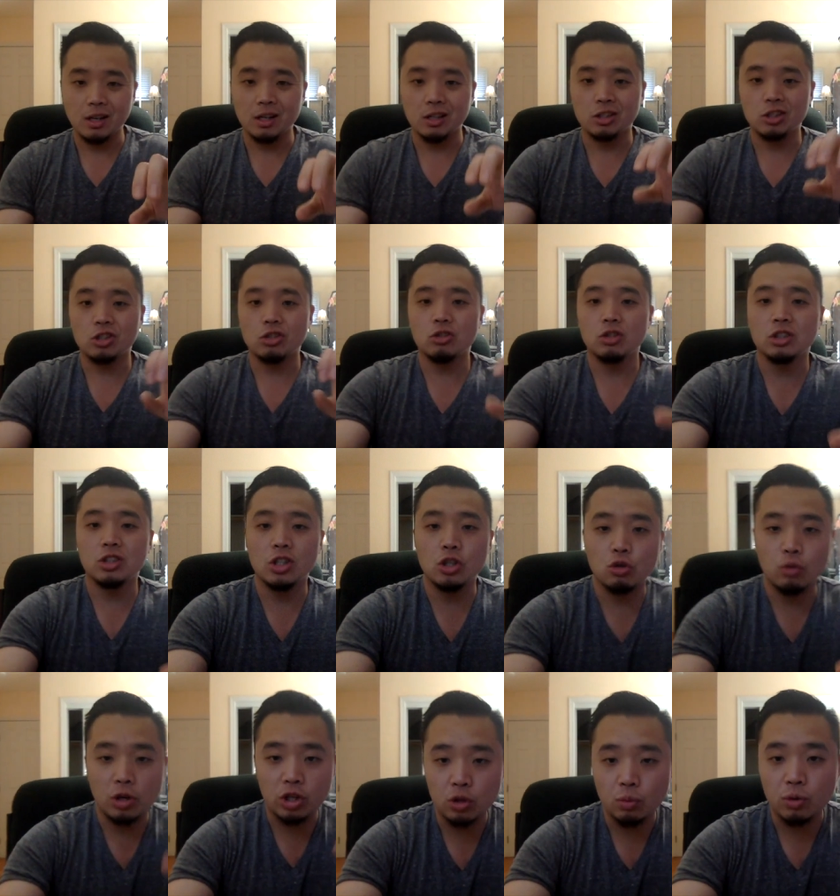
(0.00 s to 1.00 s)
a
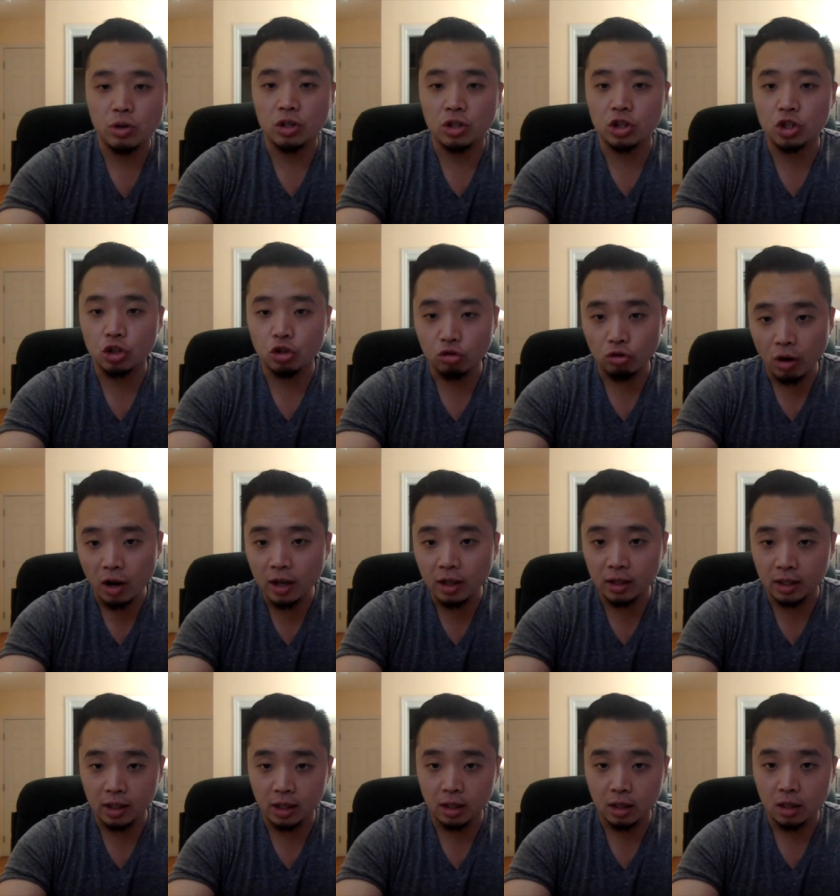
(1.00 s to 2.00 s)
situation where you're
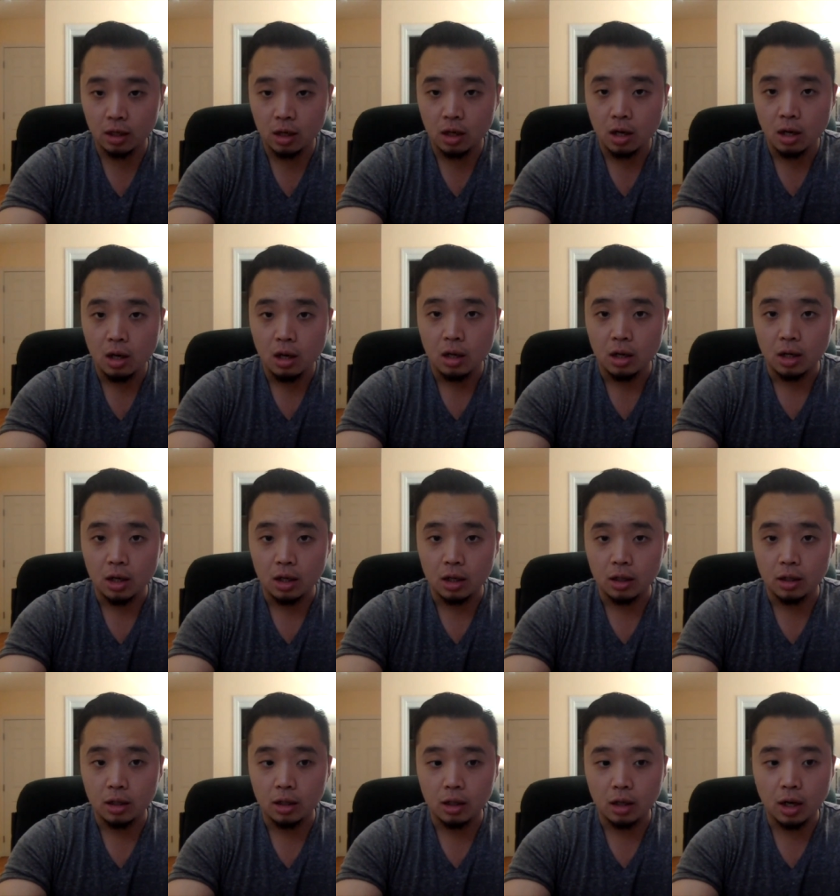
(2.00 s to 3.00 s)
struggling,
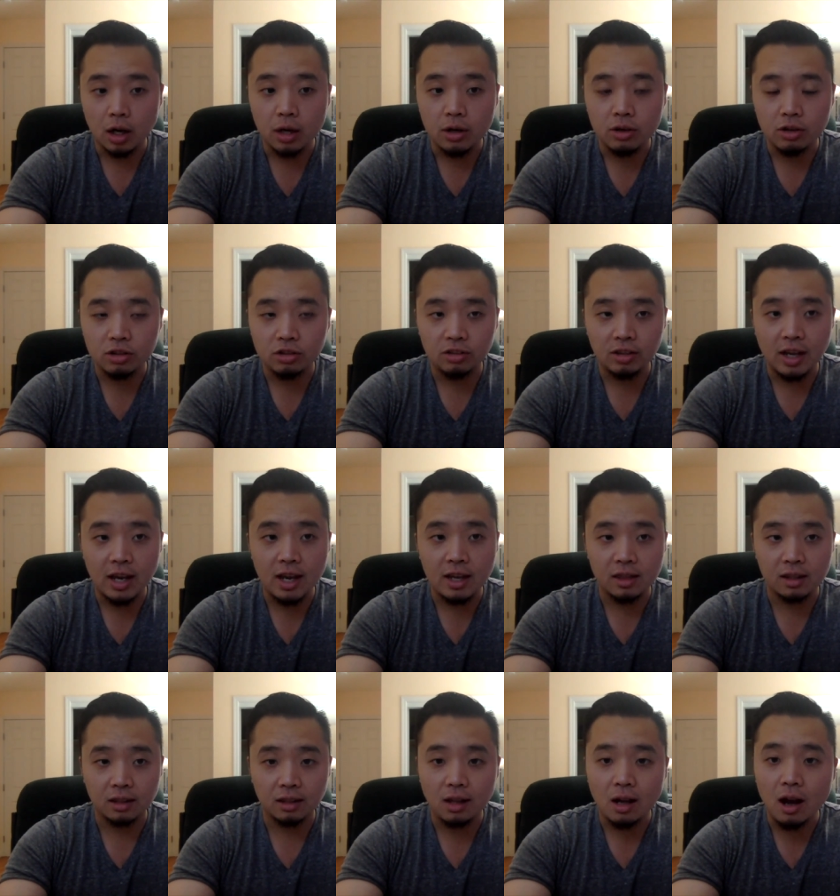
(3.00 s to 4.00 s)

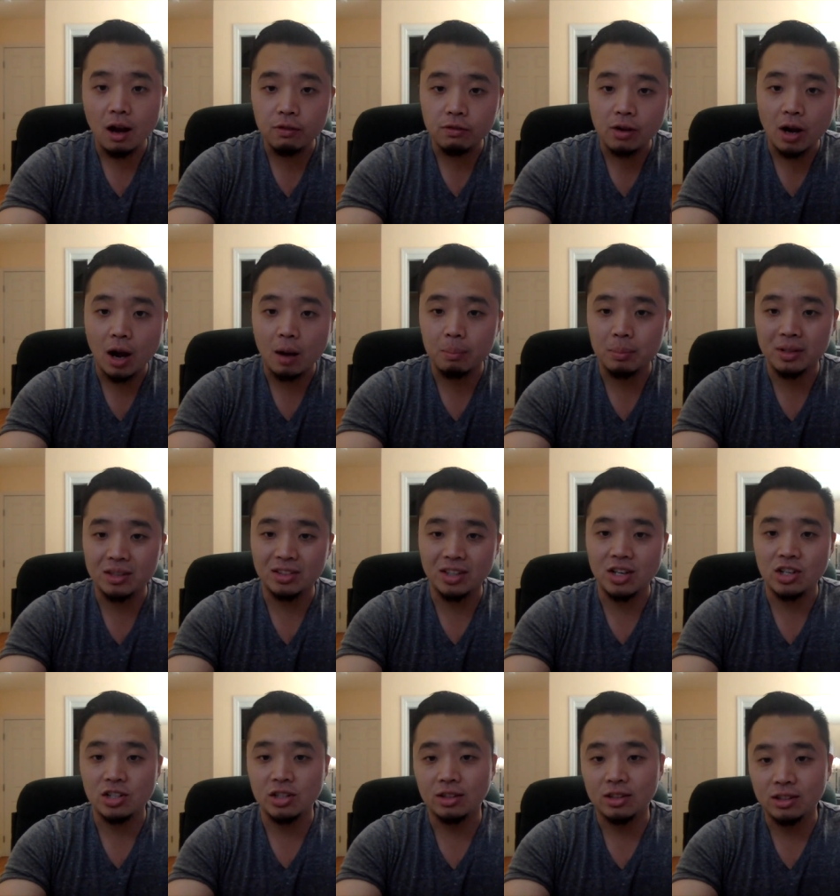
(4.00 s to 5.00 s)
understand the law of
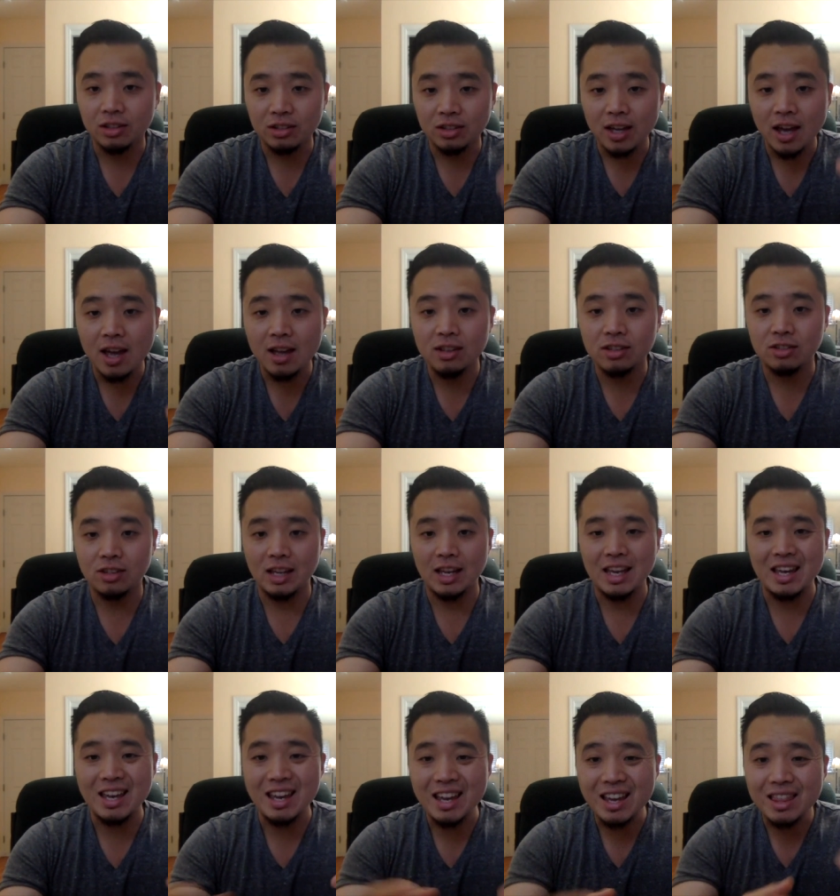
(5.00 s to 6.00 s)
compensation says
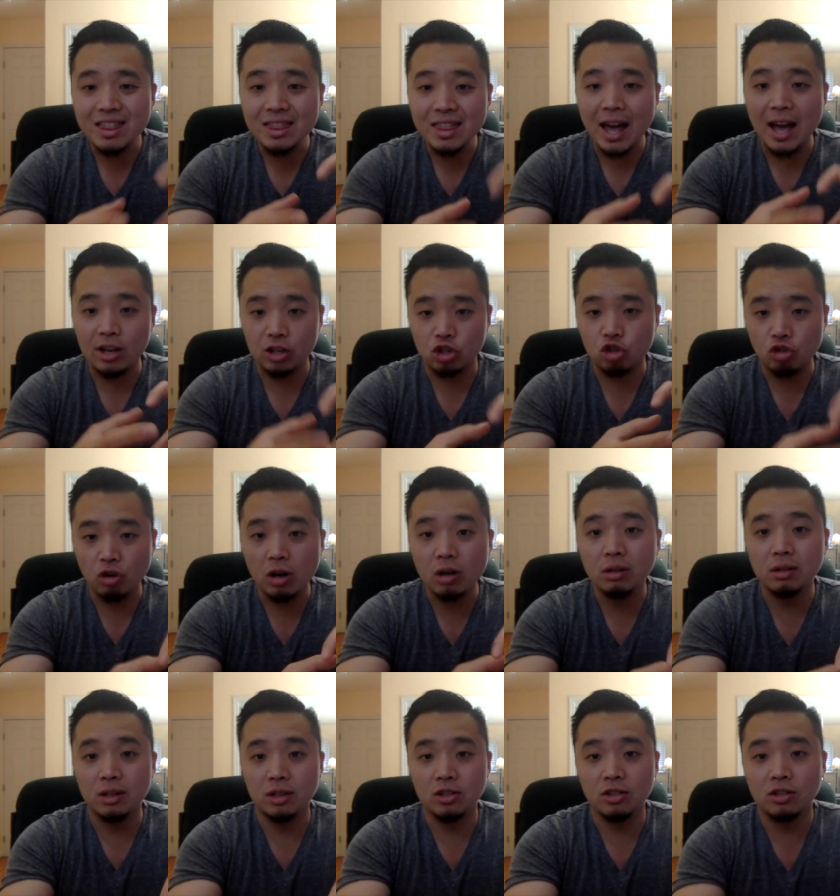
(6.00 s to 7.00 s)
in that
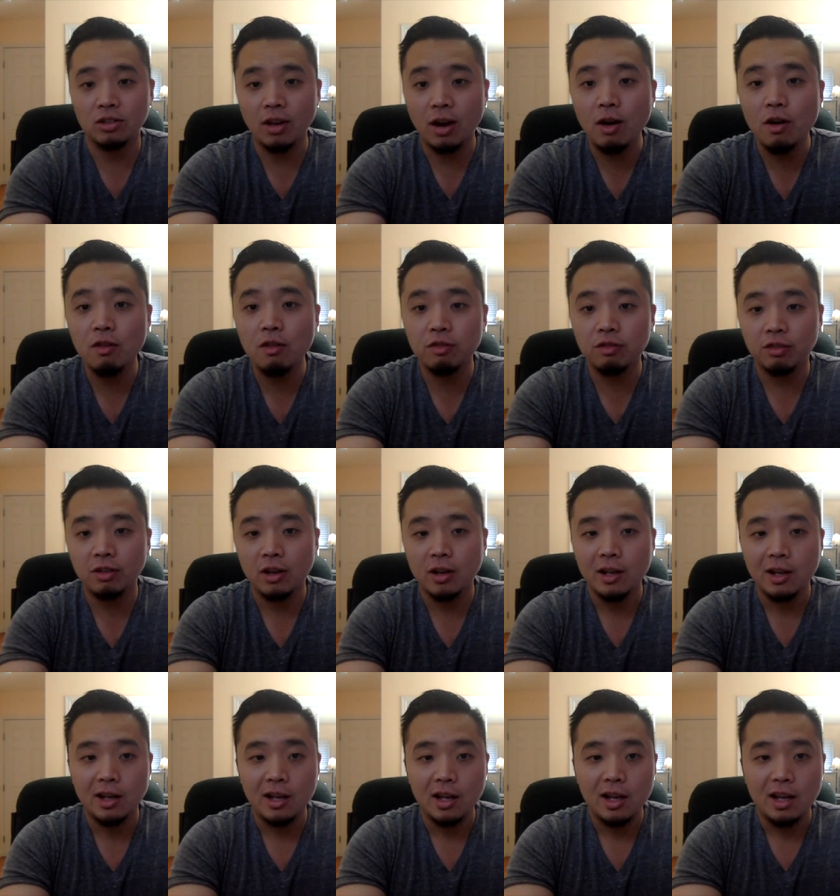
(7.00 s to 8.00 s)
struggle itself
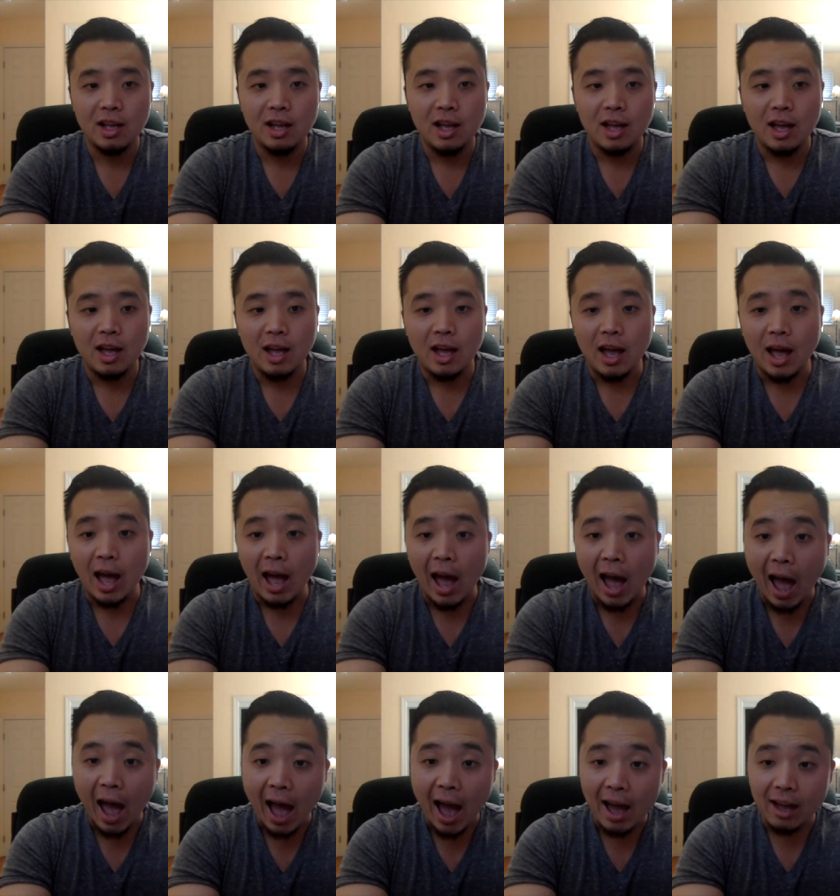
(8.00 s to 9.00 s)

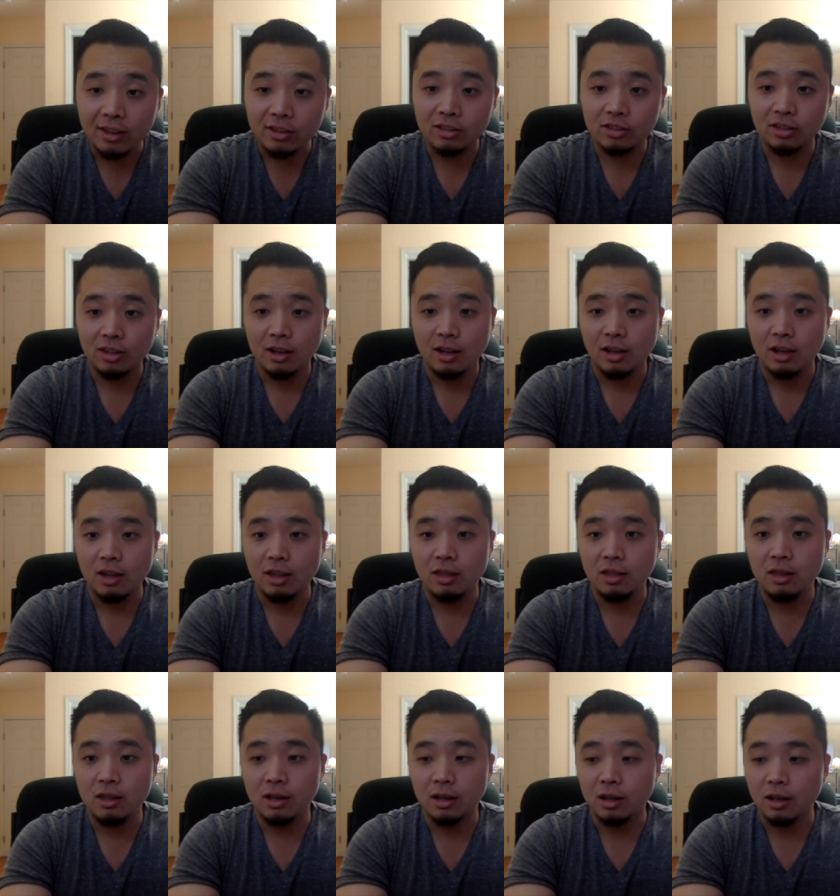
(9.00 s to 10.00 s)
has
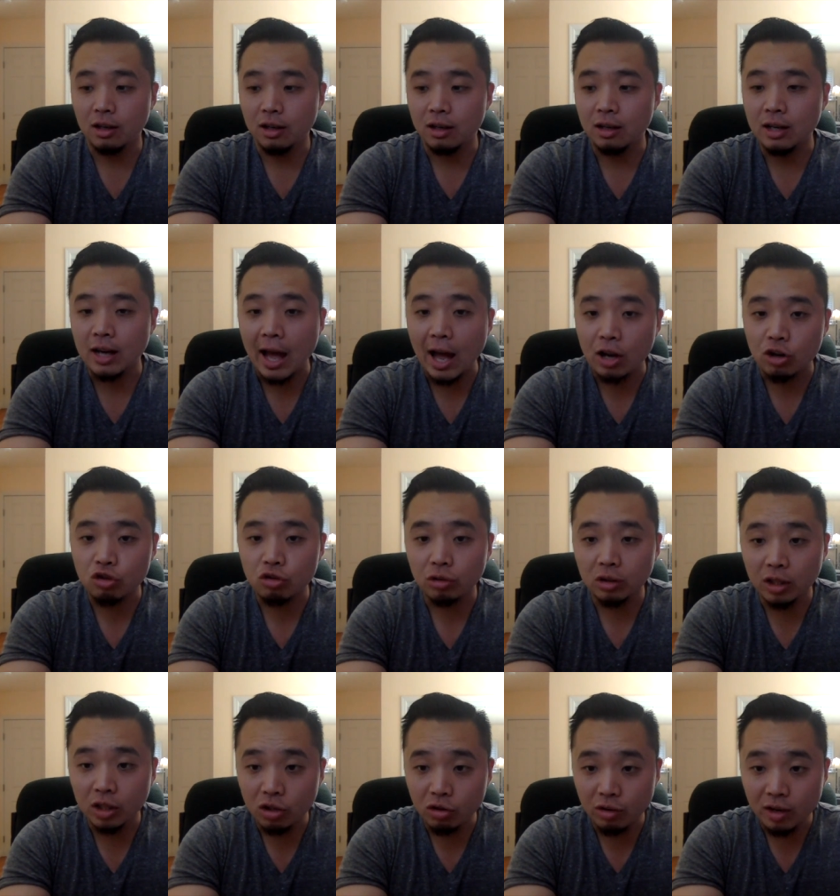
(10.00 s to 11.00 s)
the natural
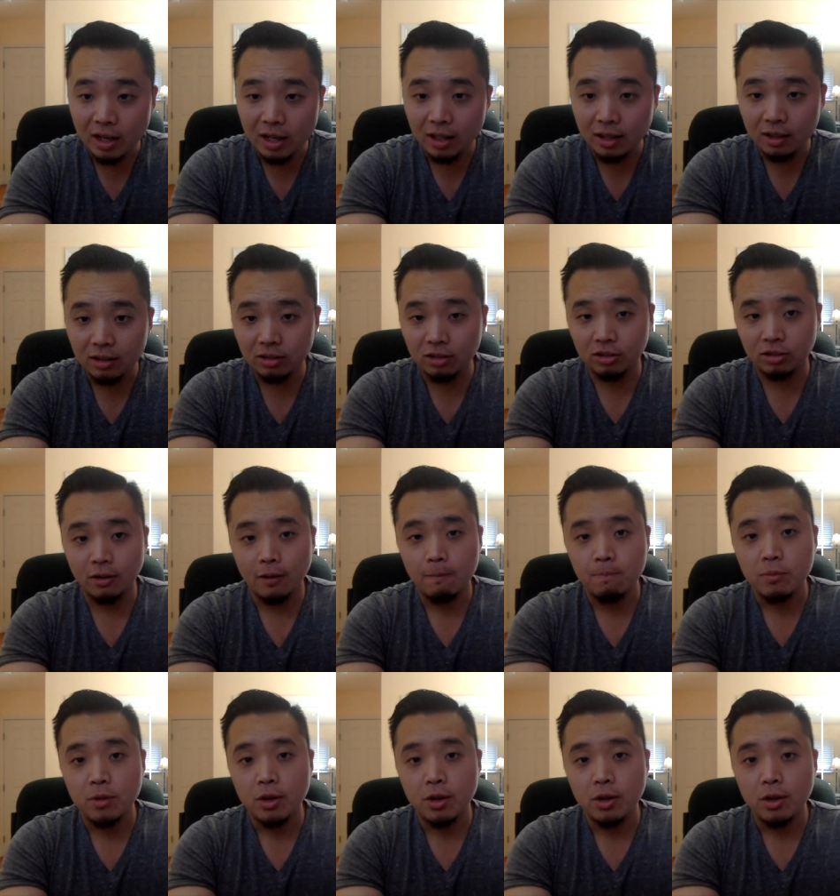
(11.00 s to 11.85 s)
ingredients